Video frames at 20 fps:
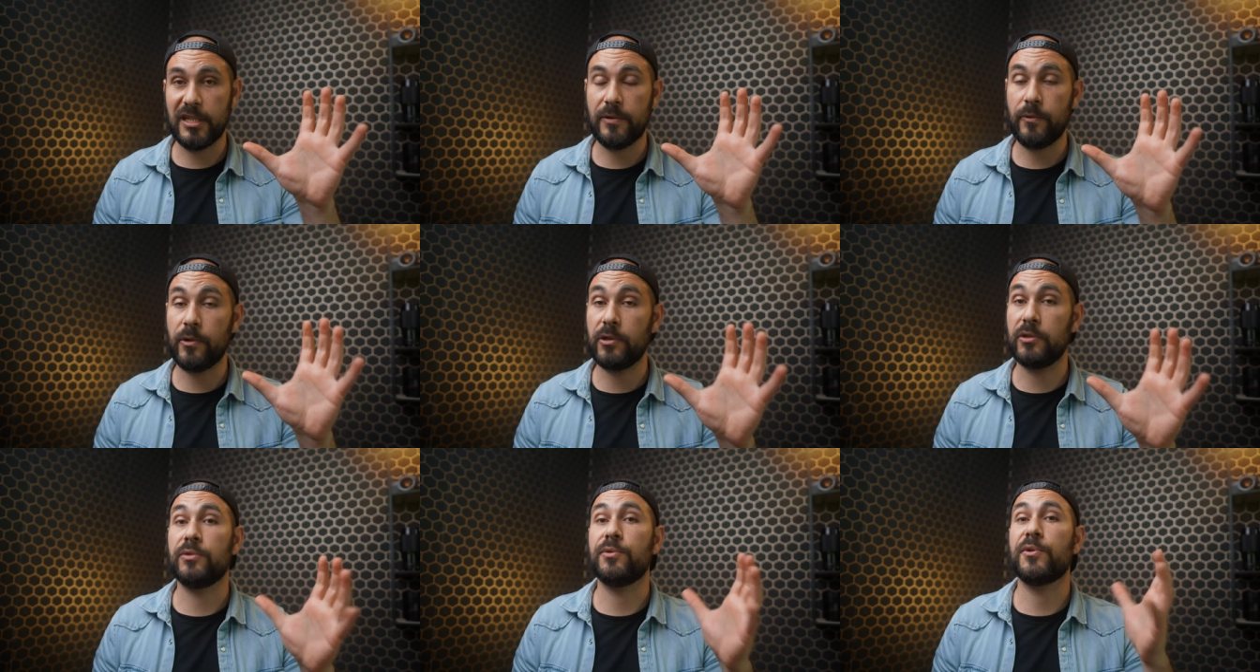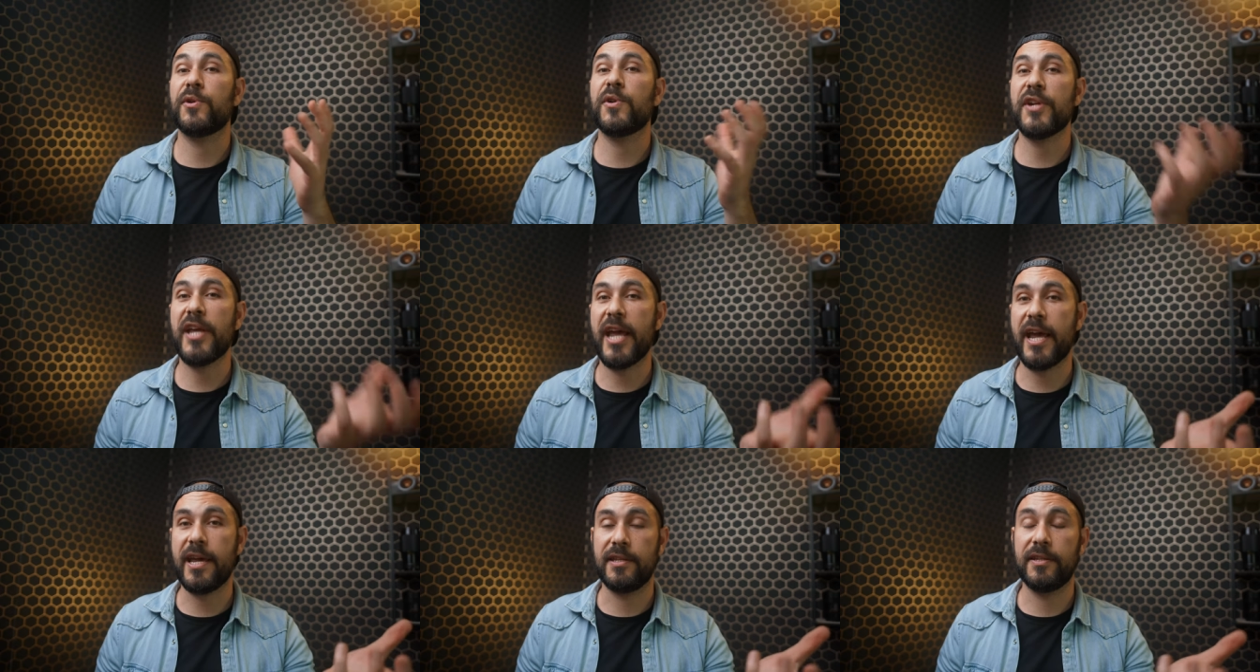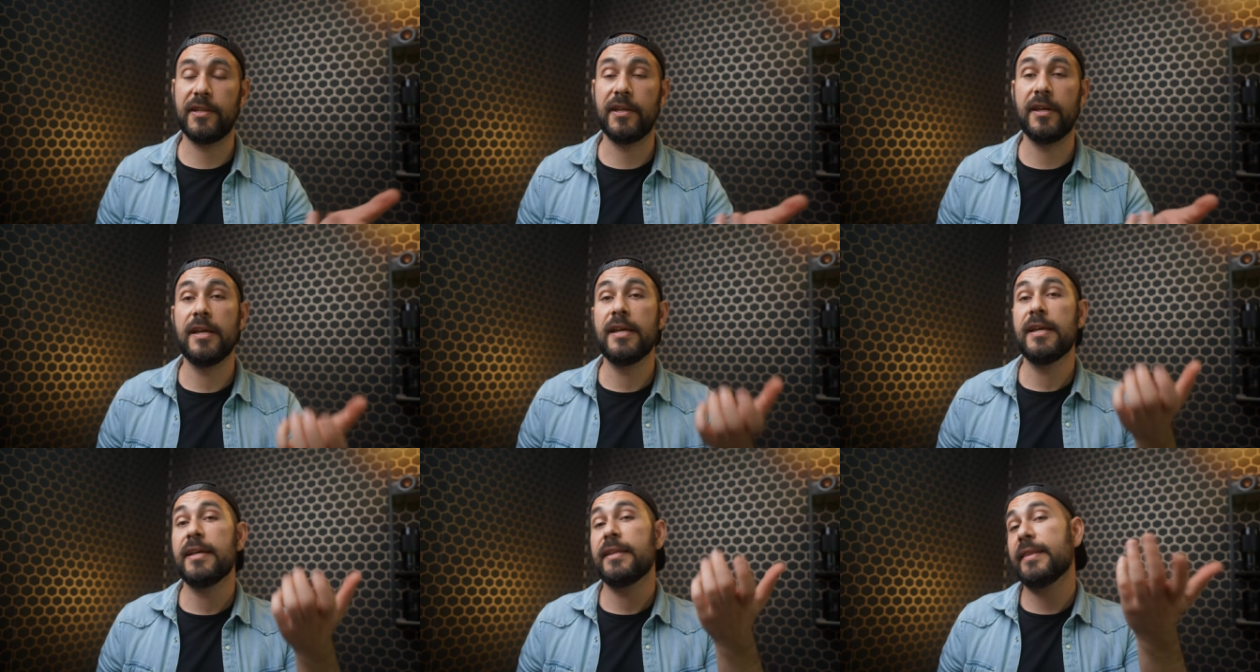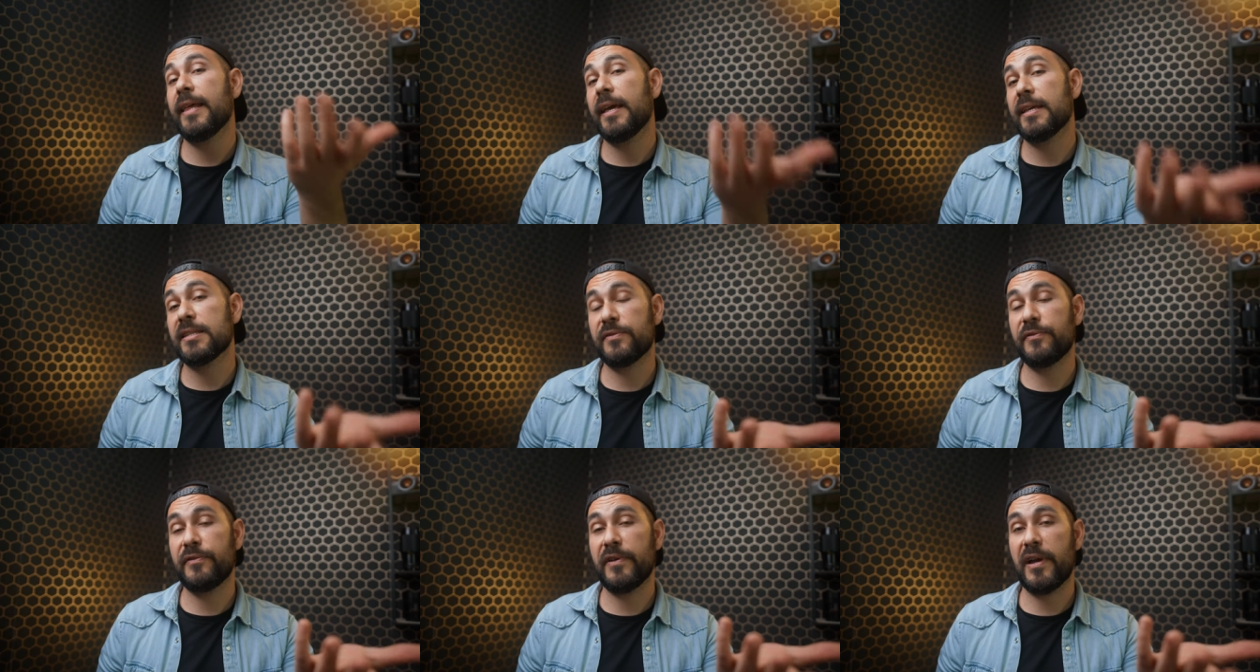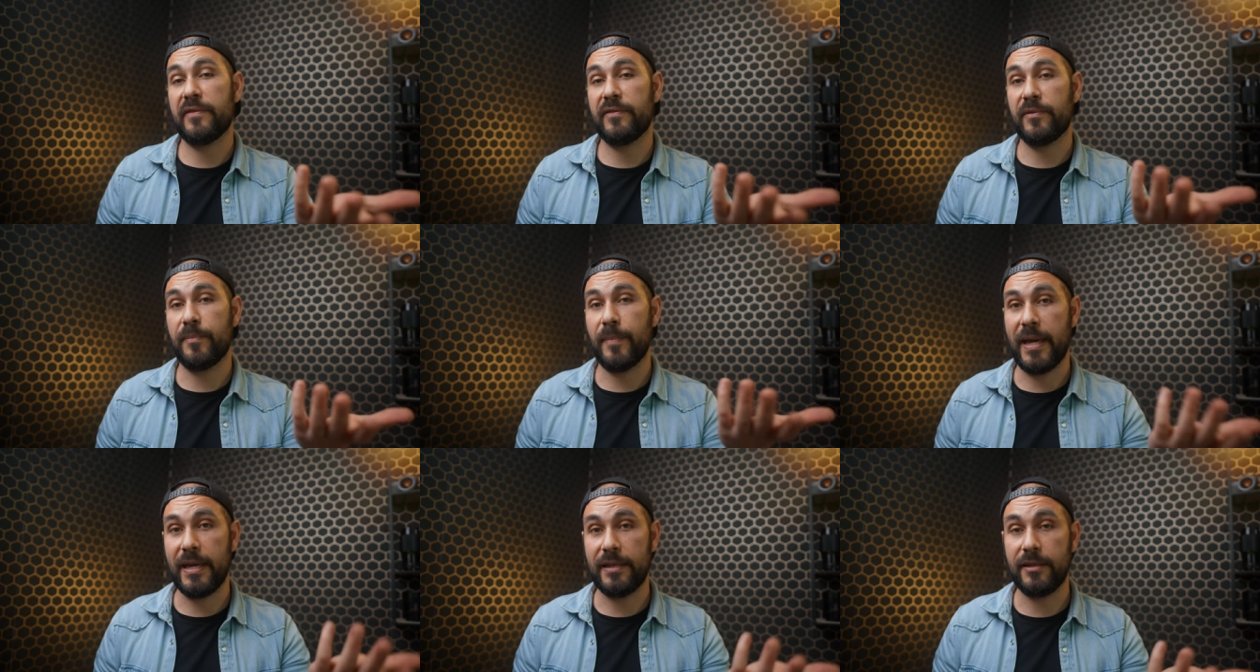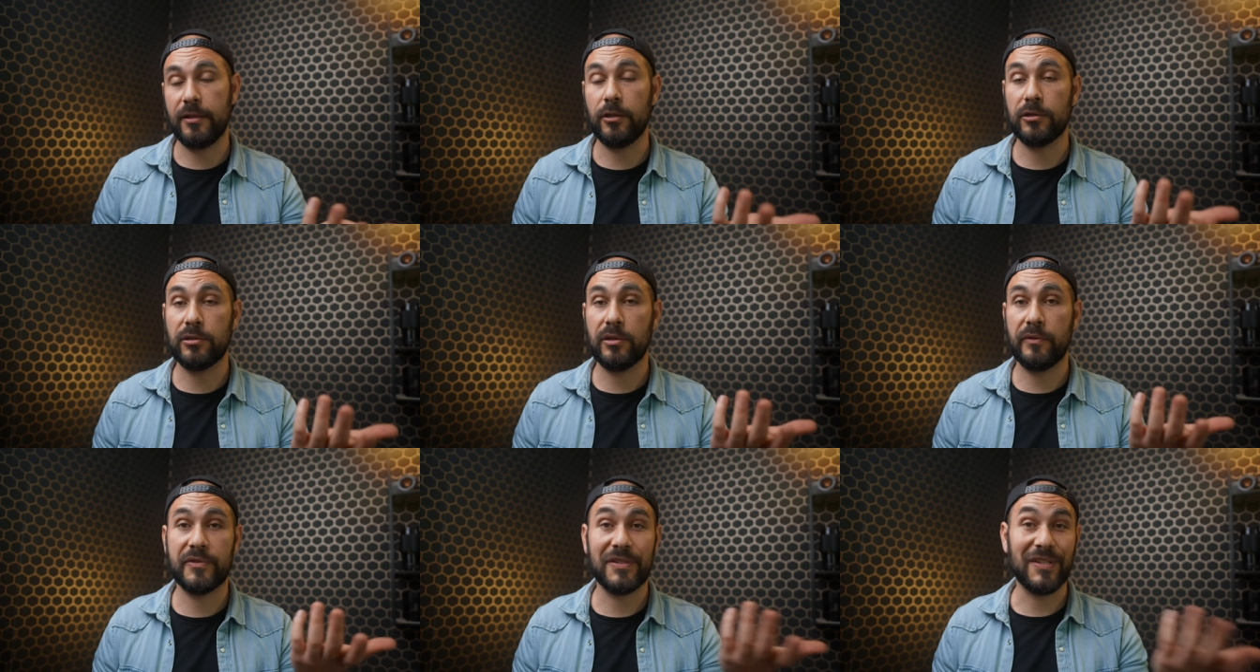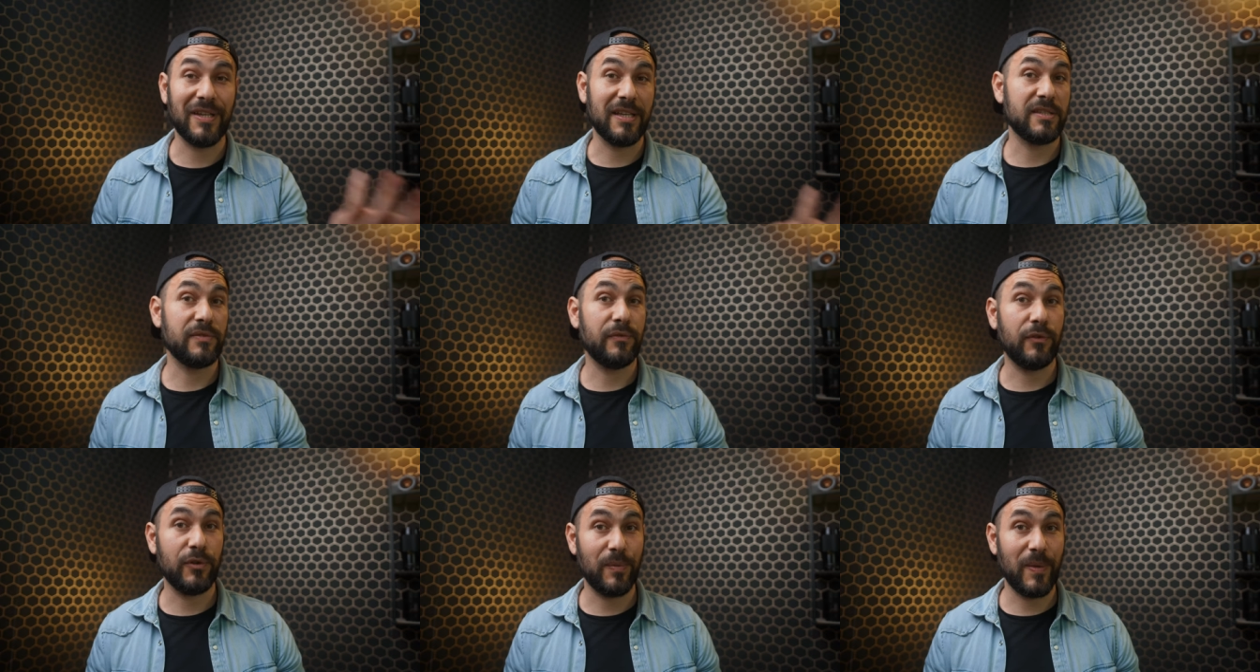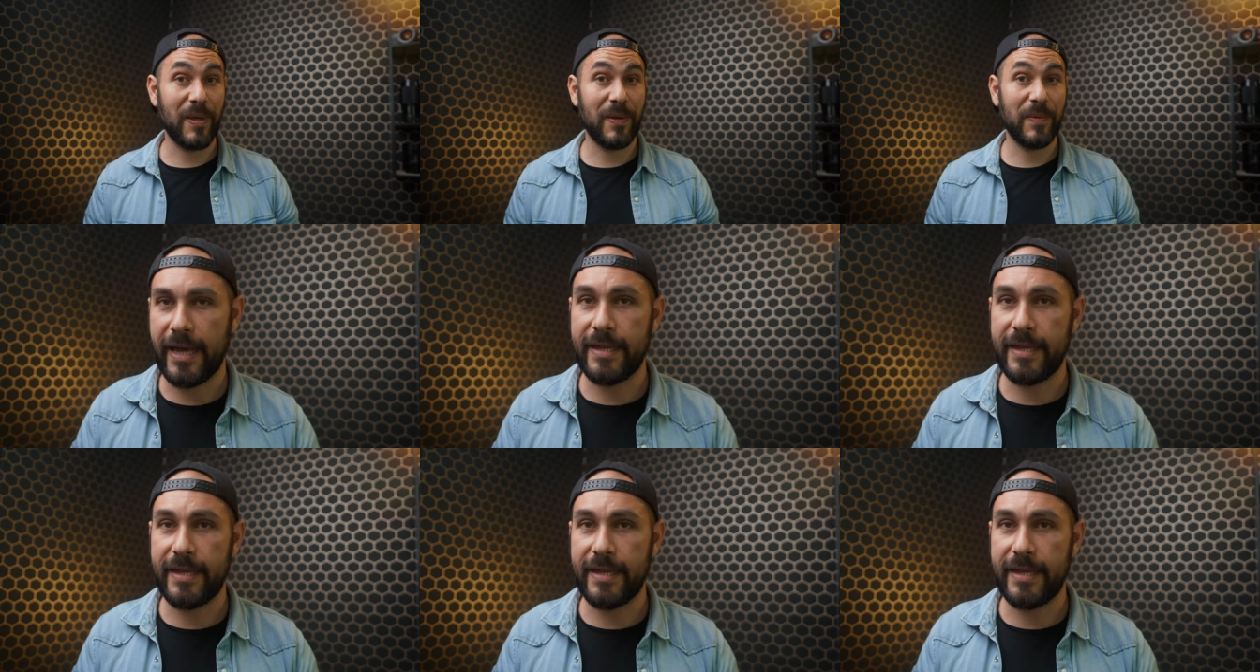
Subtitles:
that I want to create, the S5 made a lot of sense for me.